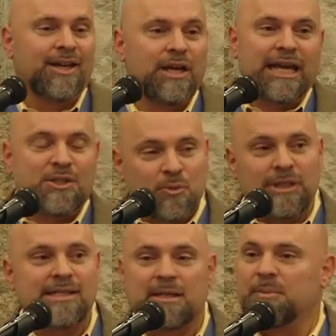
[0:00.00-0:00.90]
it's
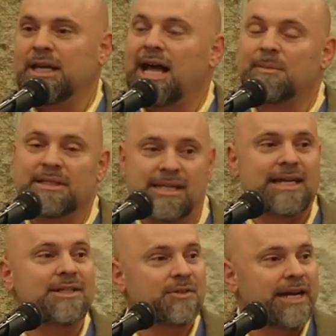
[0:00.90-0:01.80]
really simply common
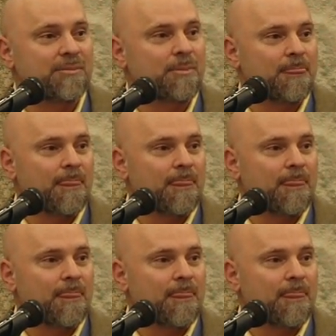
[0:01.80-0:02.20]
sense, right?